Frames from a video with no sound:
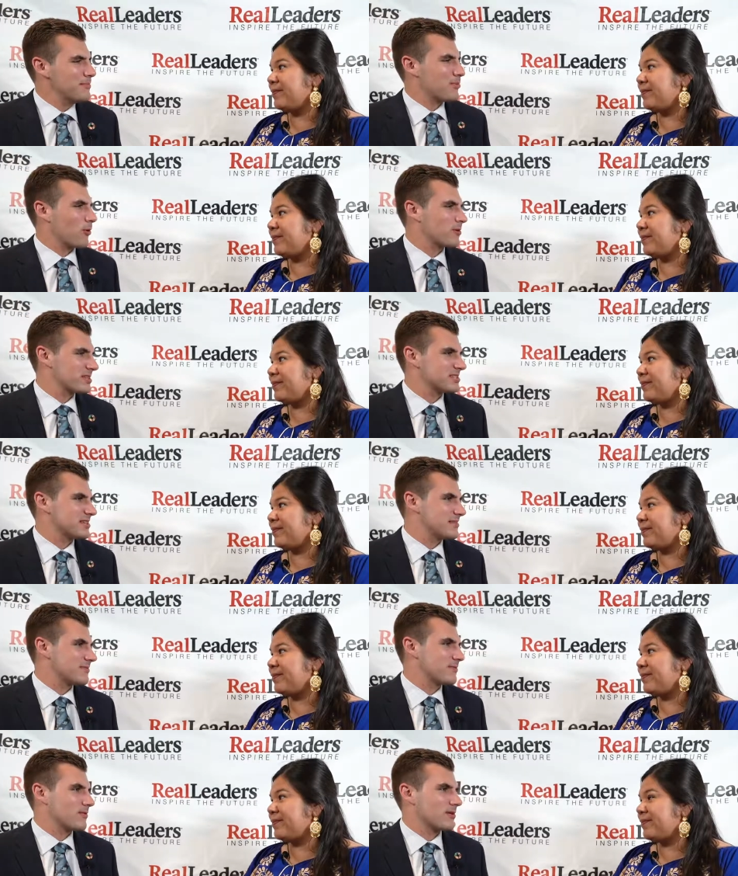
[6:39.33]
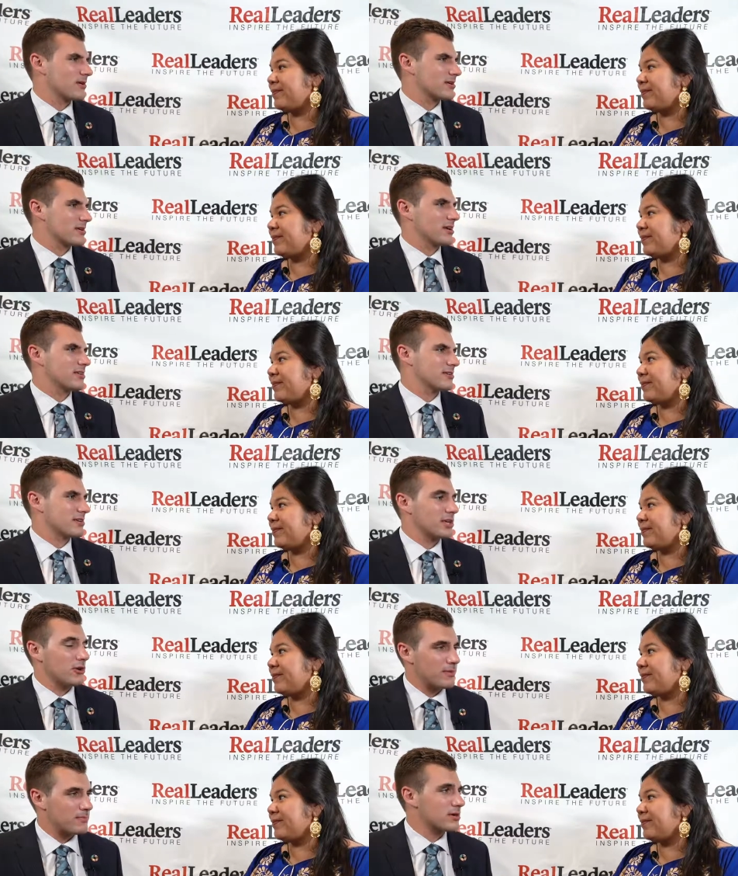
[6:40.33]
Speaker 1: important is it for other you
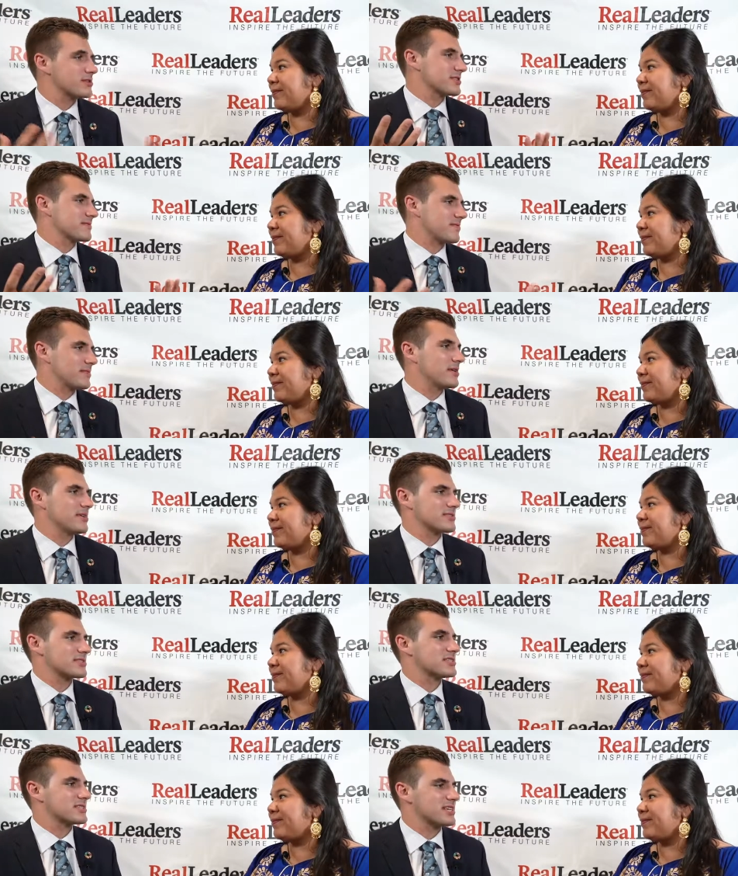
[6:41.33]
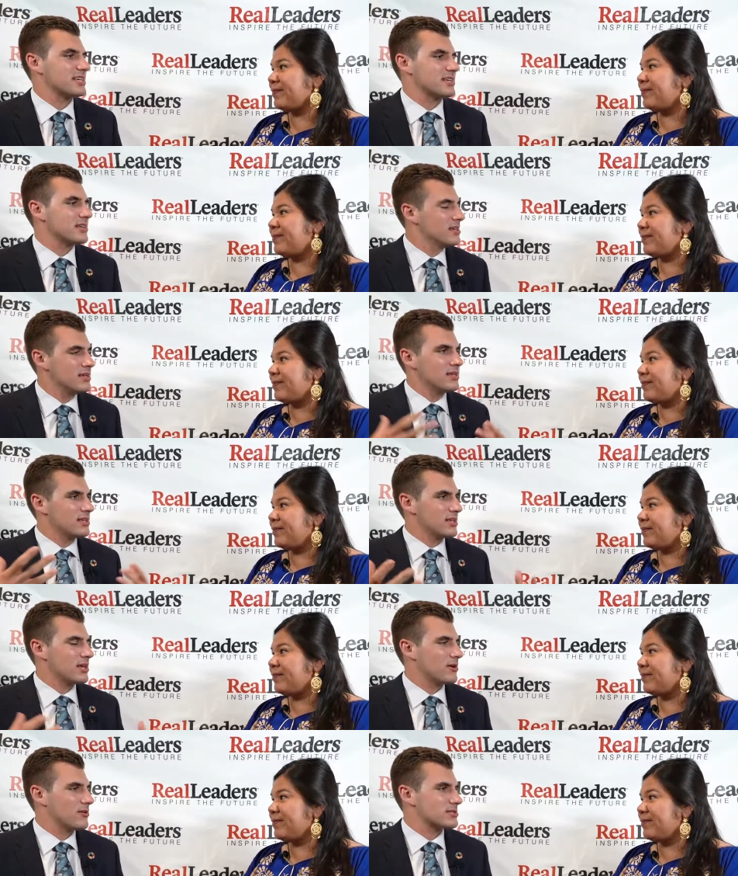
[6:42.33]
know emerging females to see
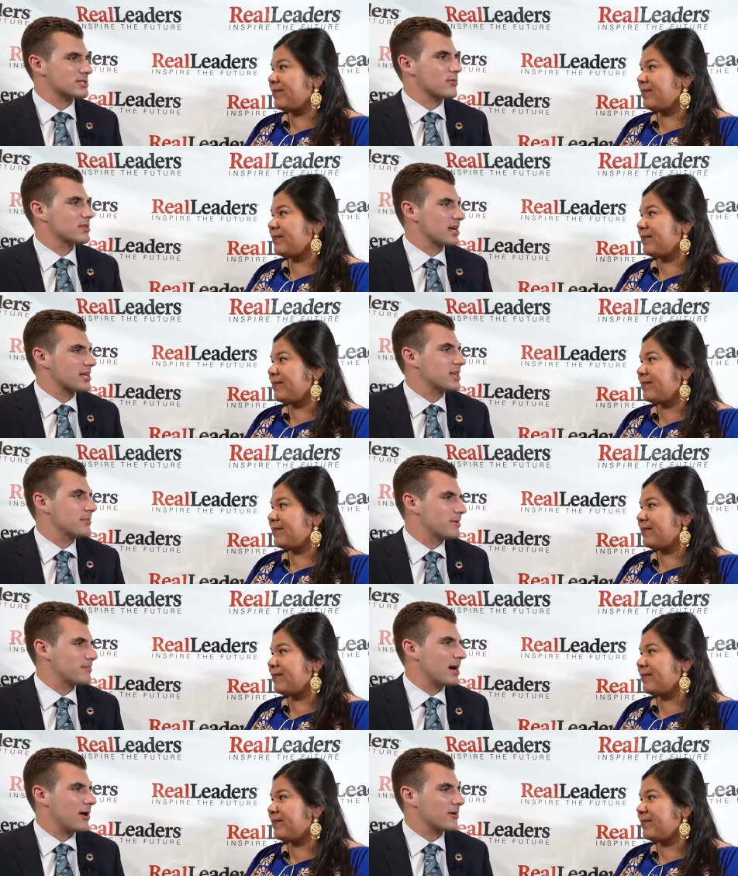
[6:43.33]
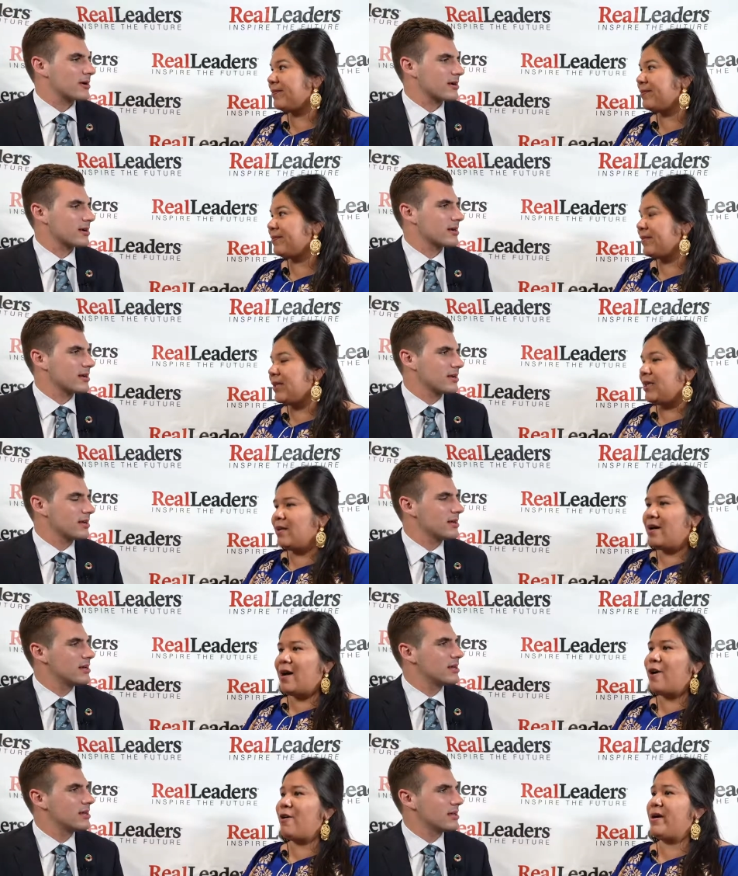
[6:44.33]
you know someone like them in power?
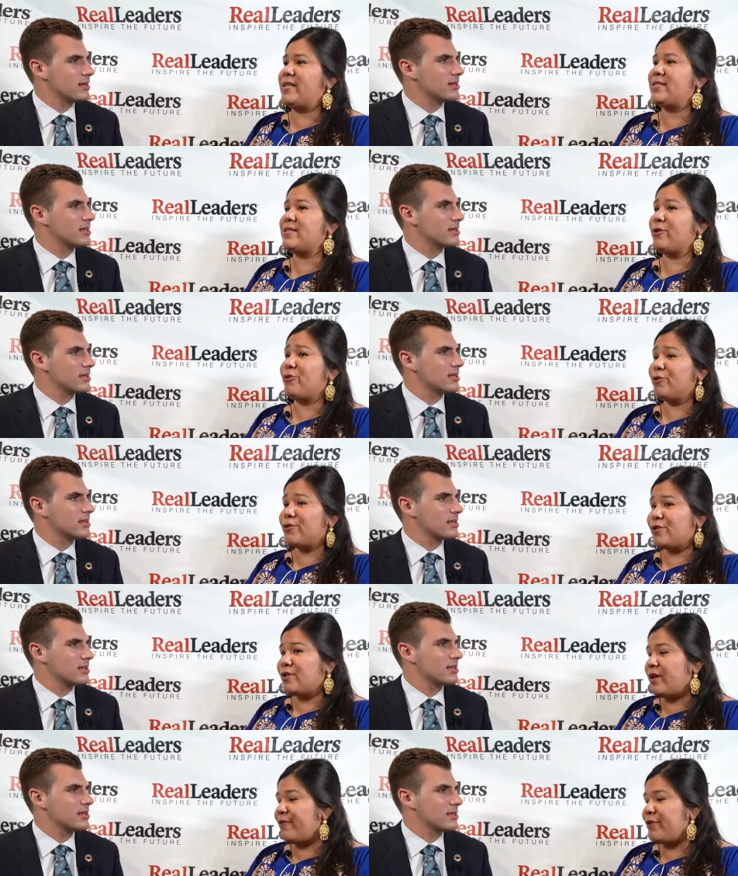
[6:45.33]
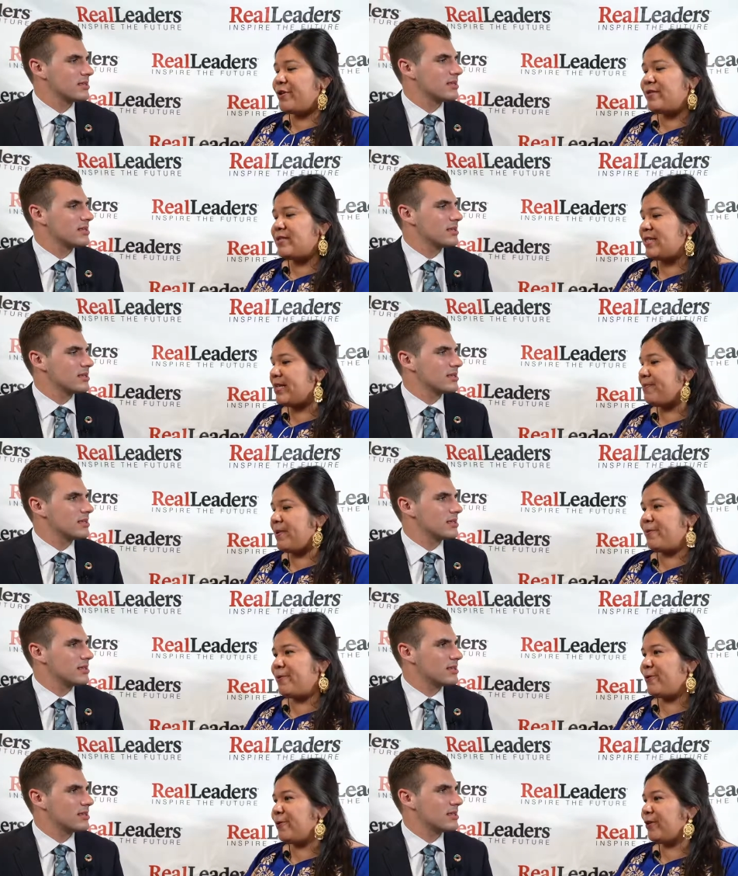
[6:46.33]
Speaker 2: Oh, it's crucial. If you don't see
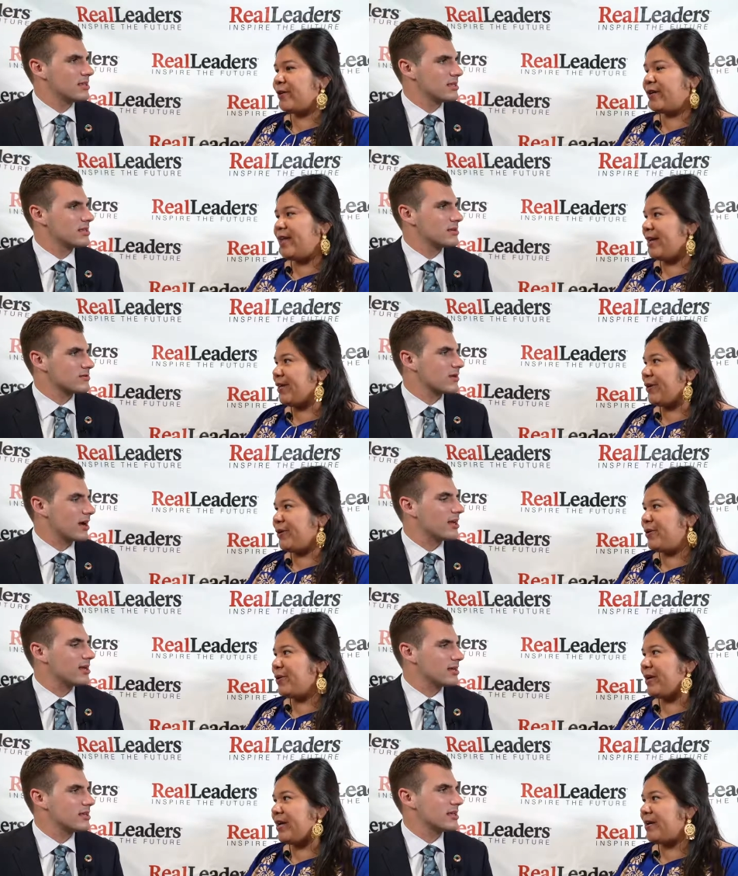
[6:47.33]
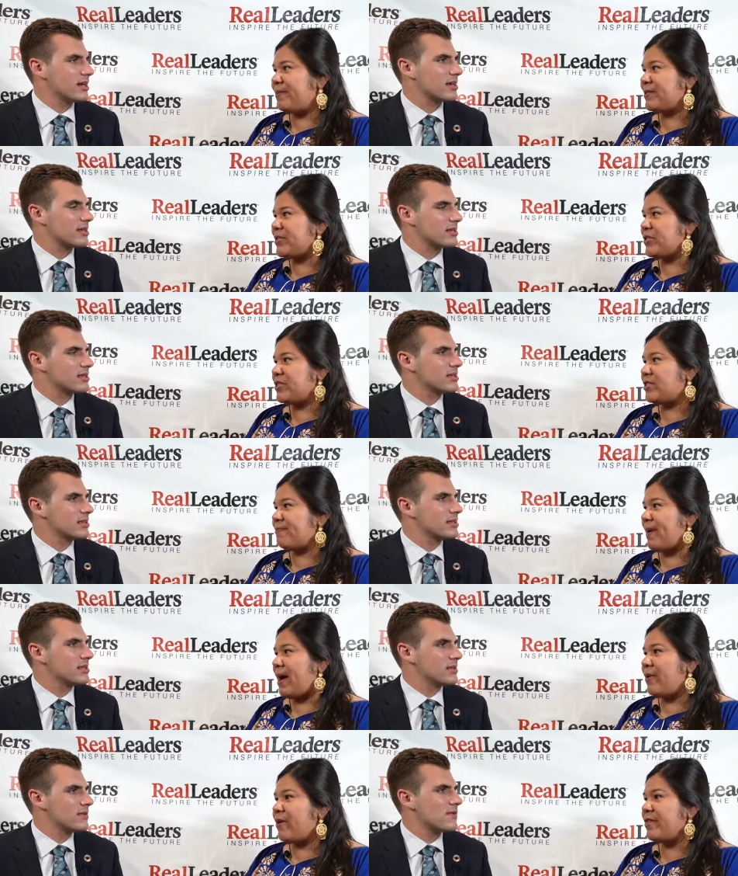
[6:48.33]
people who look like you in yeah. positions of
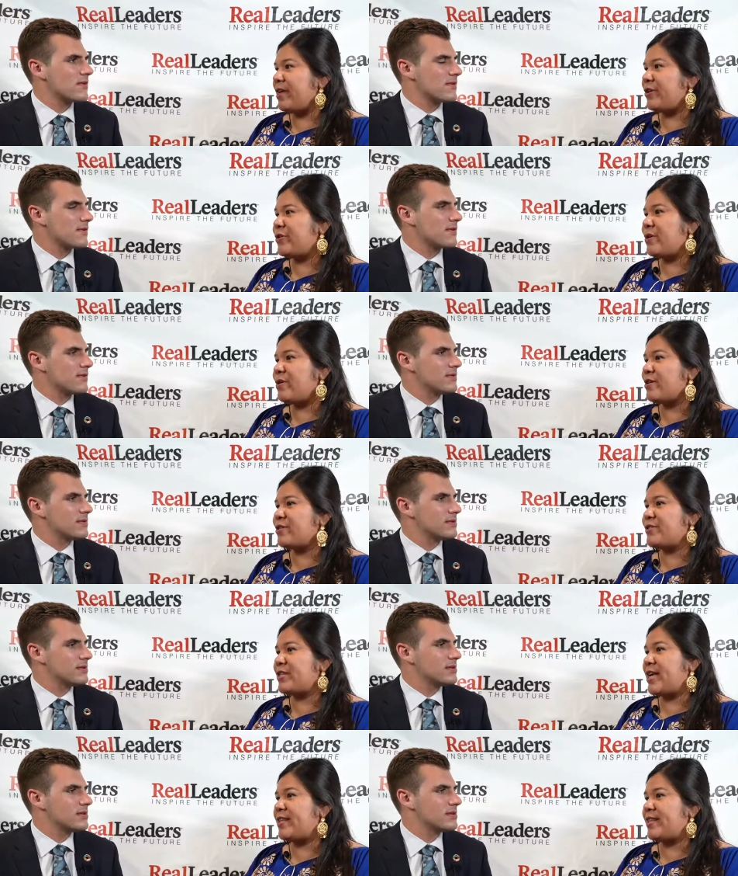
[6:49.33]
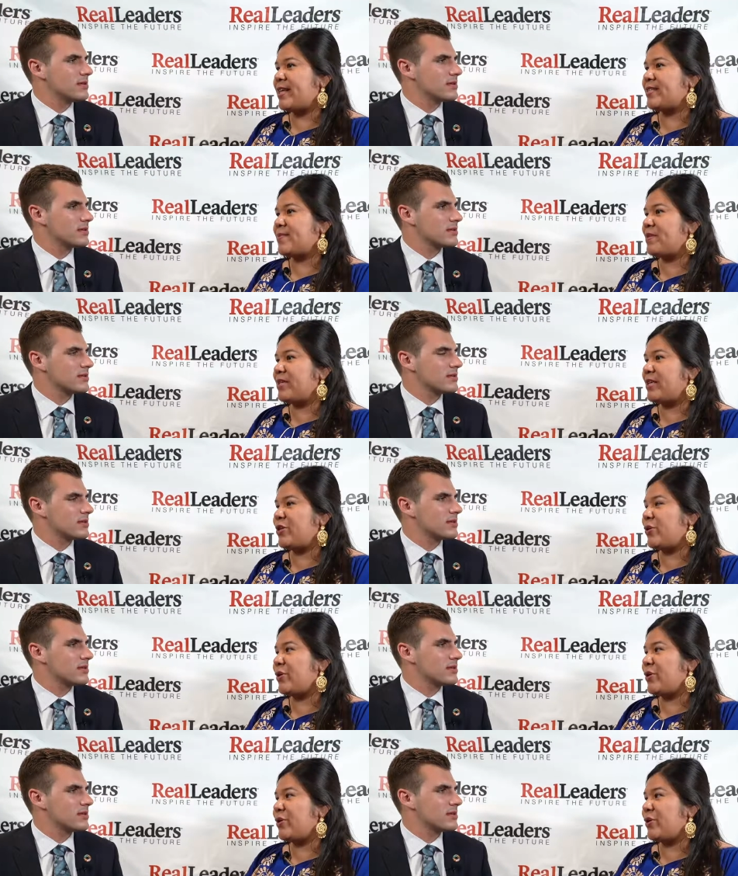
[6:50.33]
power, then you don't understand that that's something that you